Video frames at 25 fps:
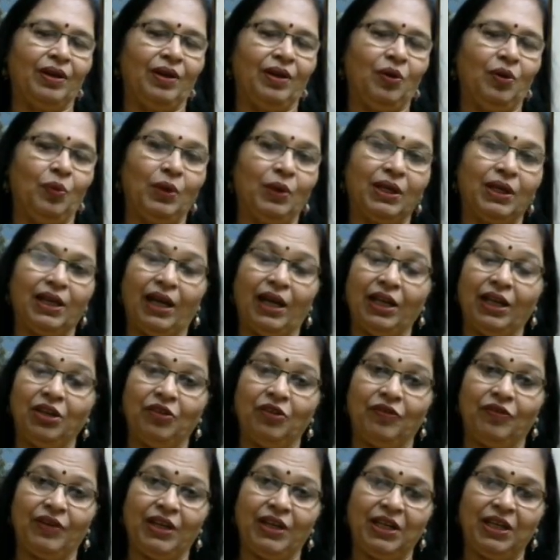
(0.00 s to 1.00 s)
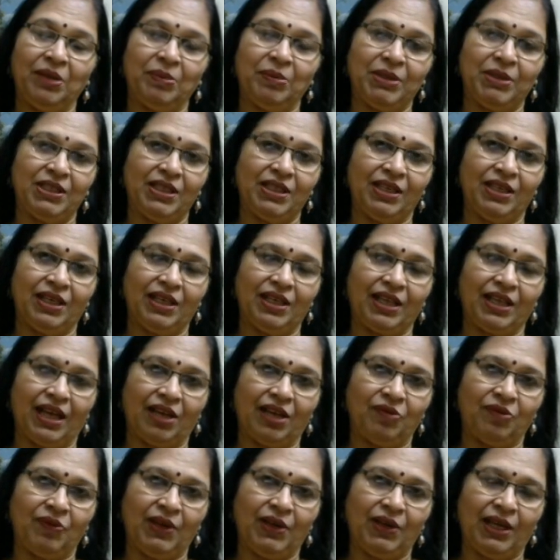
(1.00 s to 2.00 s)
What kind of reading material
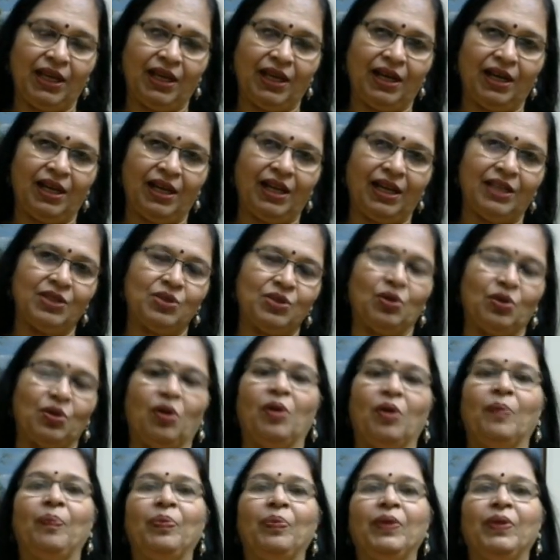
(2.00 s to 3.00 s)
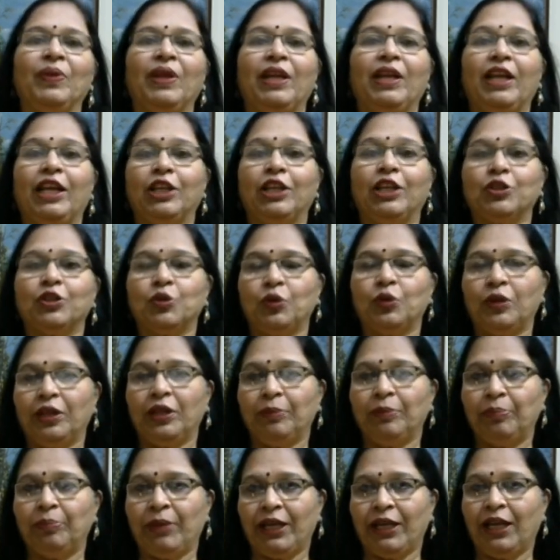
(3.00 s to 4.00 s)
can we lay our hands on? It
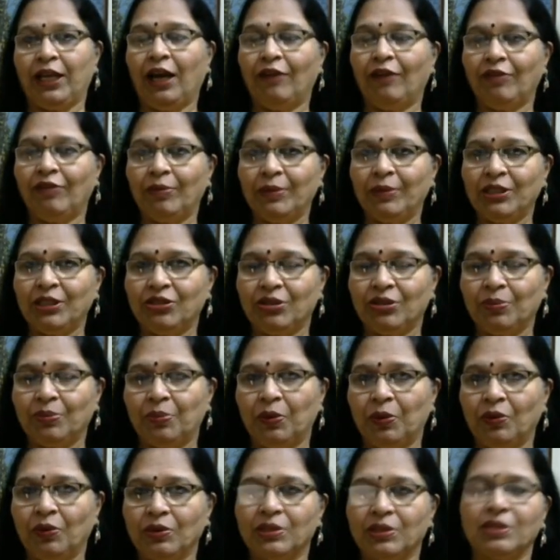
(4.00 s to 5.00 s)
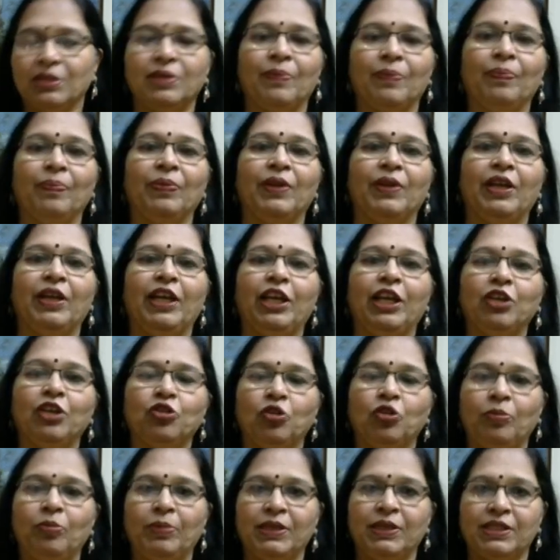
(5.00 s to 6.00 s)
could be government reports, it
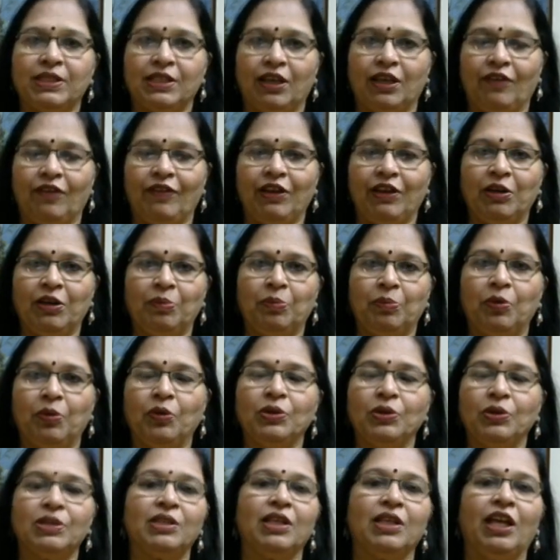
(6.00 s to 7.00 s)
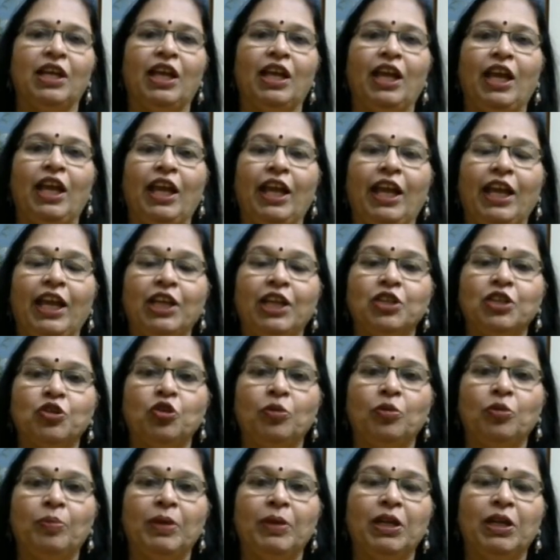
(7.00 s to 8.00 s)
could be survey reports, it
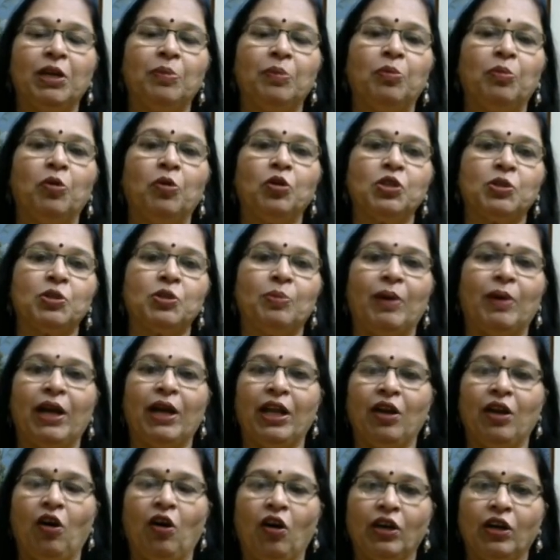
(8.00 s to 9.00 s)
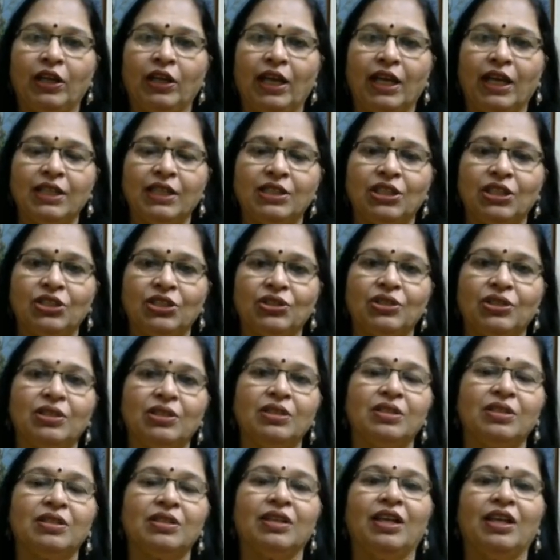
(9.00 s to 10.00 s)
could be reports by
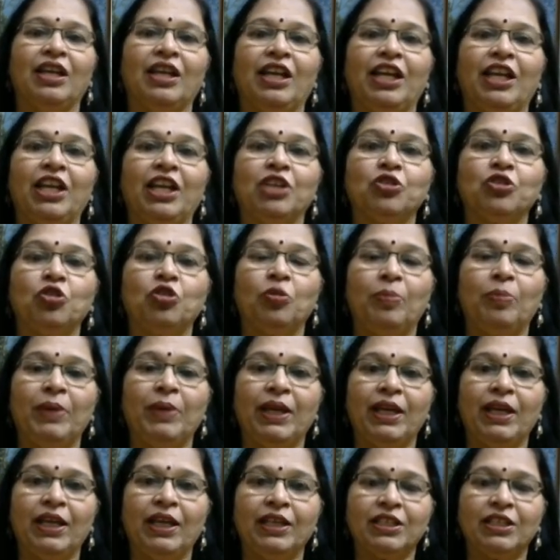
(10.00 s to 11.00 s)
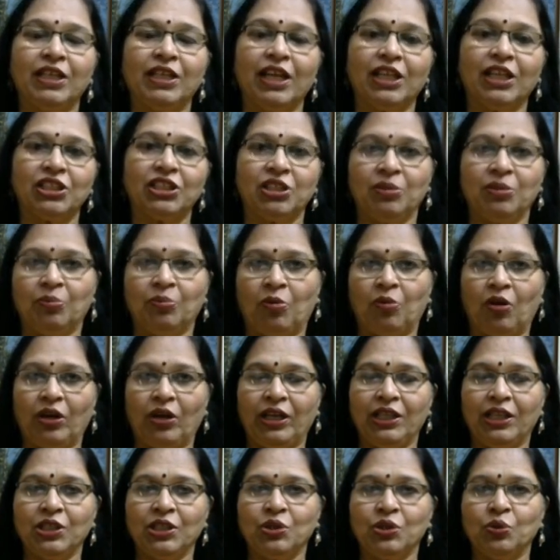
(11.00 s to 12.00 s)
organizations, it could be international
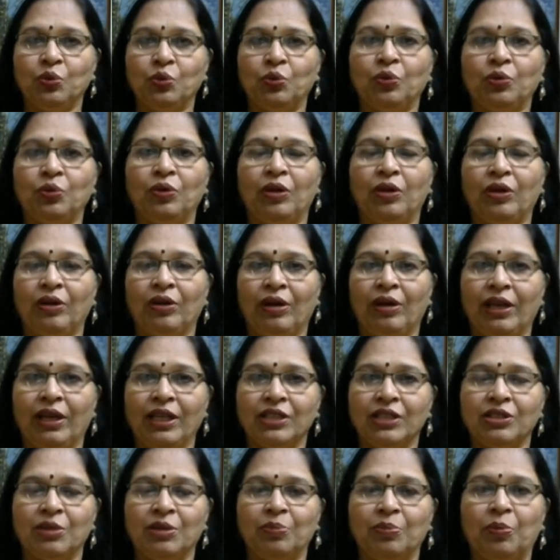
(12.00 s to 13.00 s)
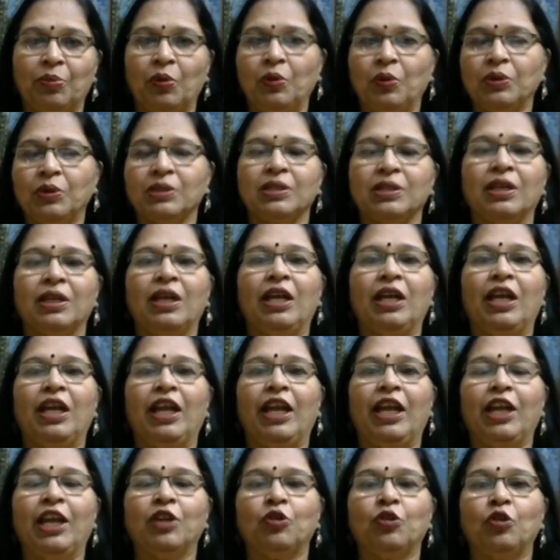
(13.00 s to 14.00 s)
bodies who release reports,
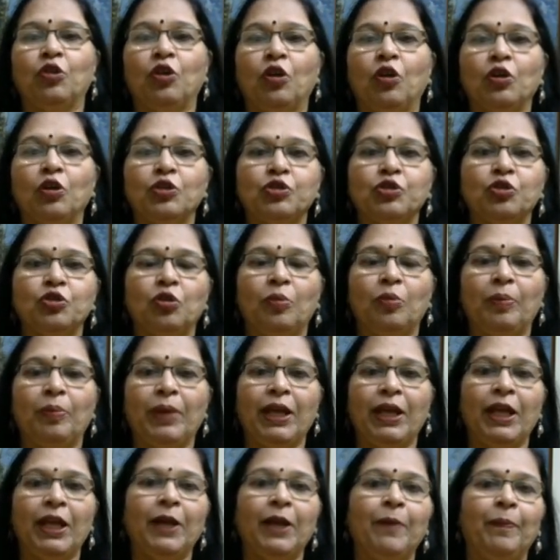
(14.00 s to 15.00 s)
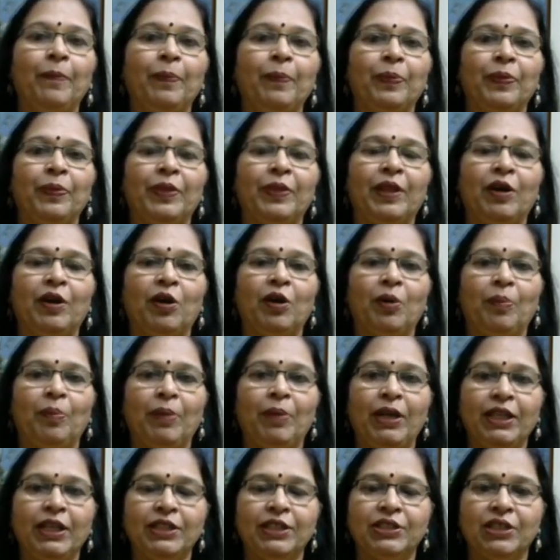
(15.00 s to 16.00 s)
it could also be the
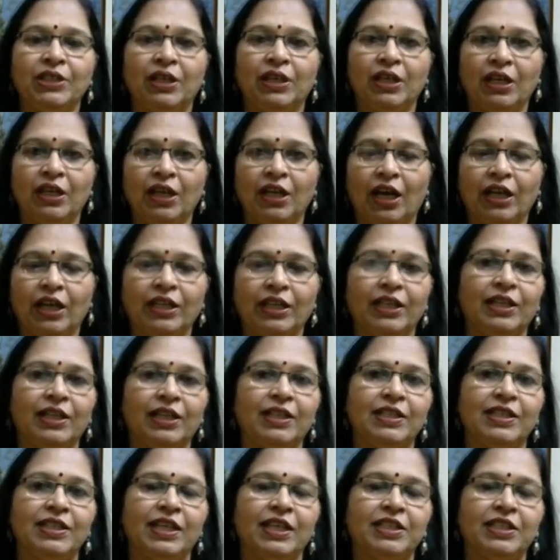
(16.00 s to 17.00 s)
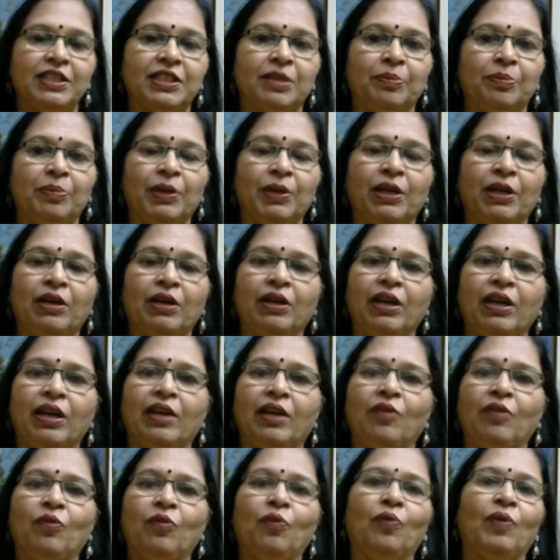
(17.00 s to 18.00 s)
many journal articles that appear
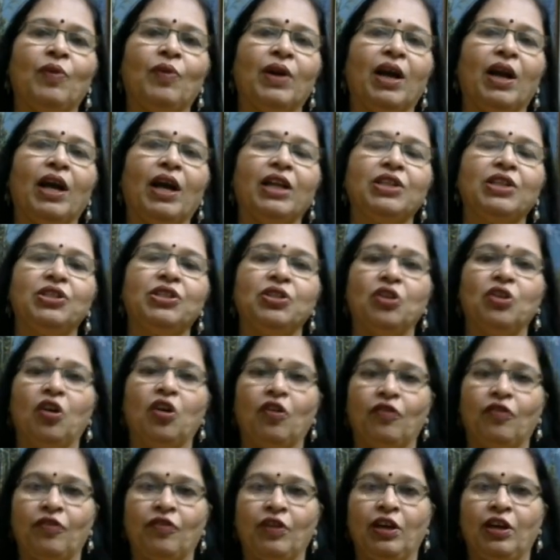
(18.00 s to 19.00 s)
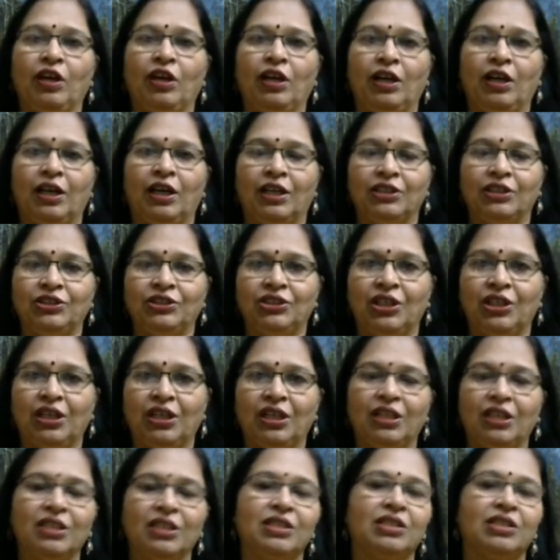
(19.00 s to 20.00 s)
in a variety of
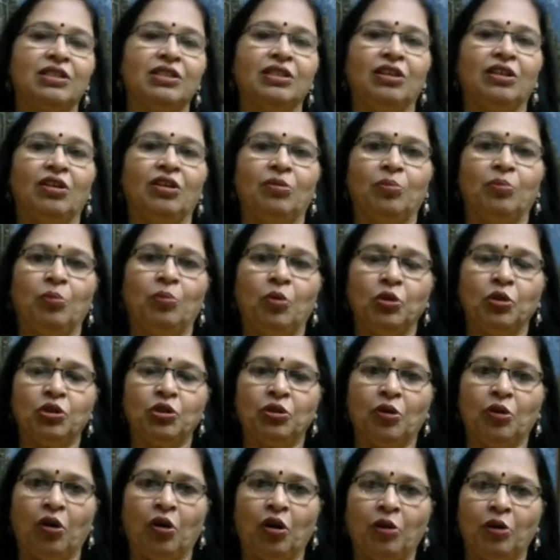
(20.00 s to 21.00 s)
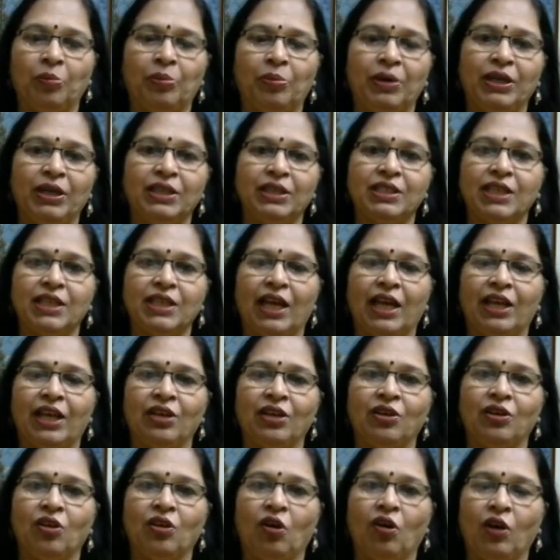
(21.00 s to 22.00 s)
journals, both on print
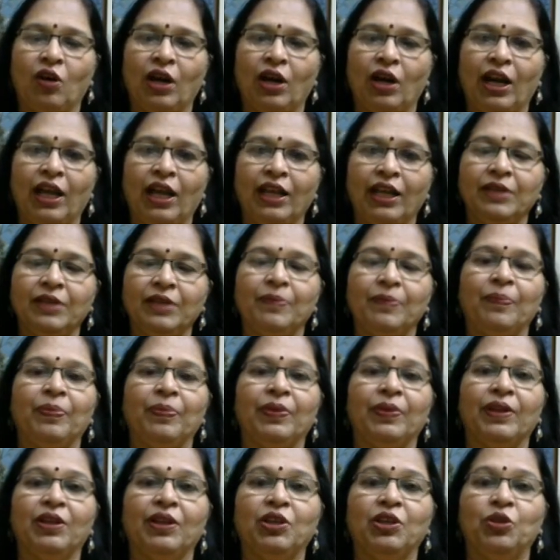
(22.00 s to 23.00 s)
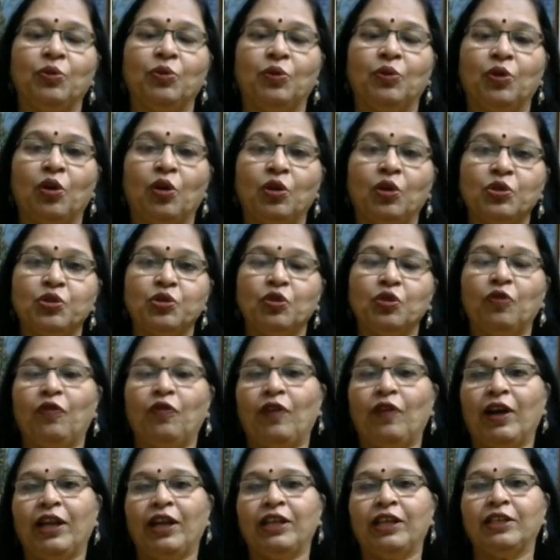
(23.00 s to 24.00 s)
and online. You would also
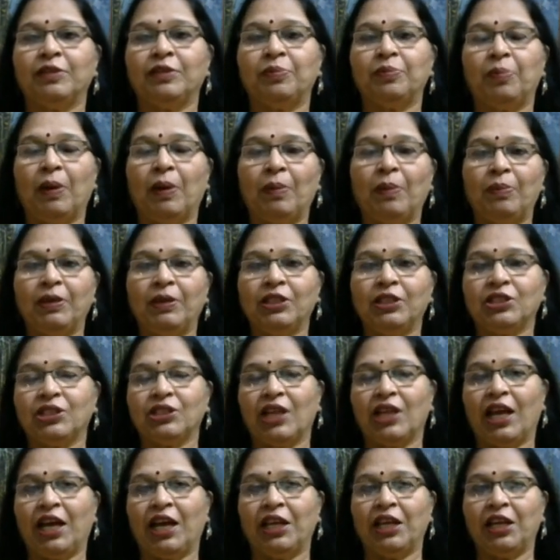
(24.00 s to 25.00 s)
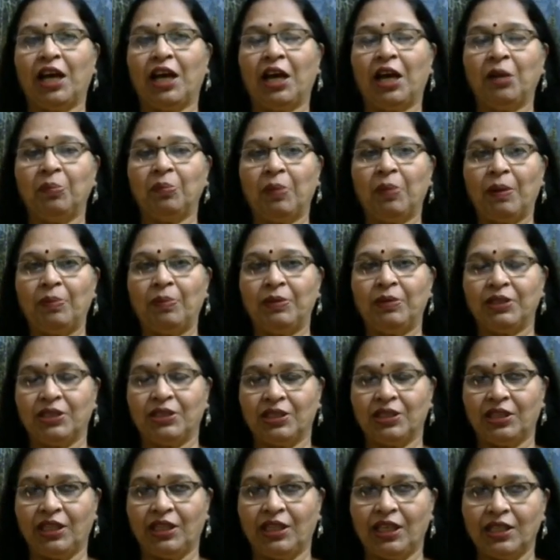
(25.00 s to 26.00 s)
find published and
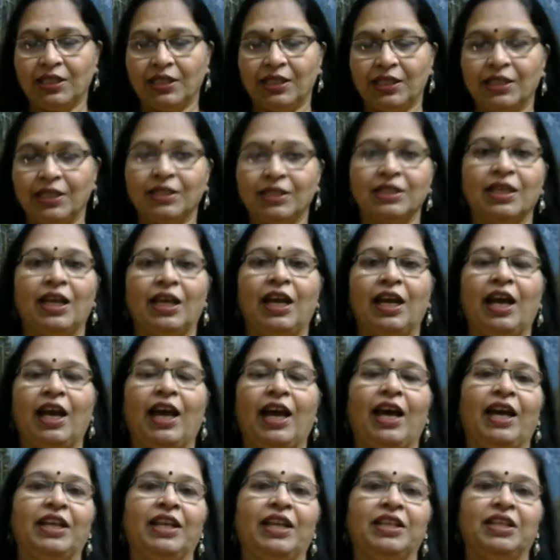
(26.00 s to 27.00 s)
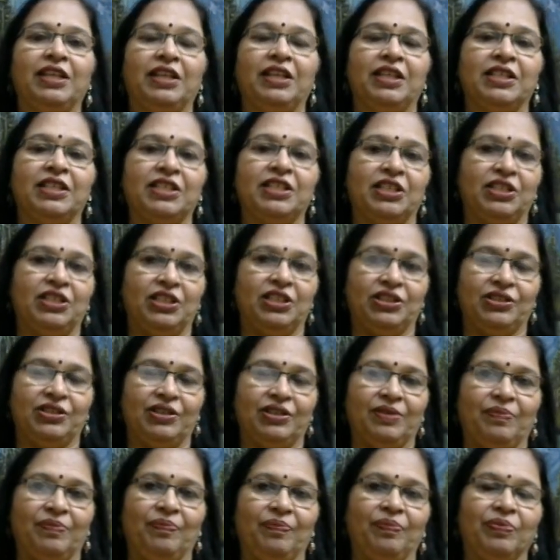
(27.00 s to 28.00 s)
unpublished thesis and
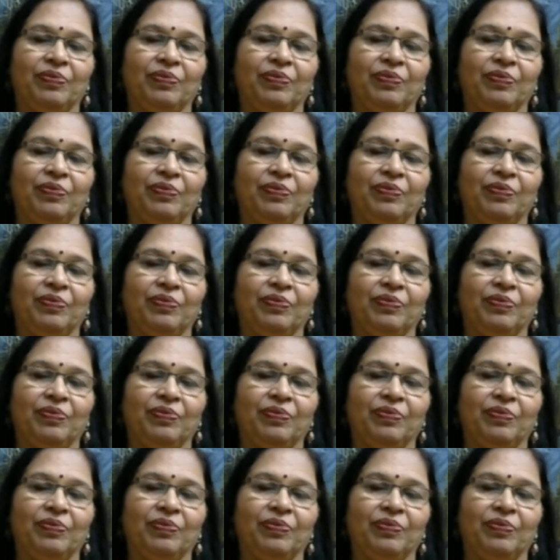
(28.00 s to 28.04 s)
dissertation.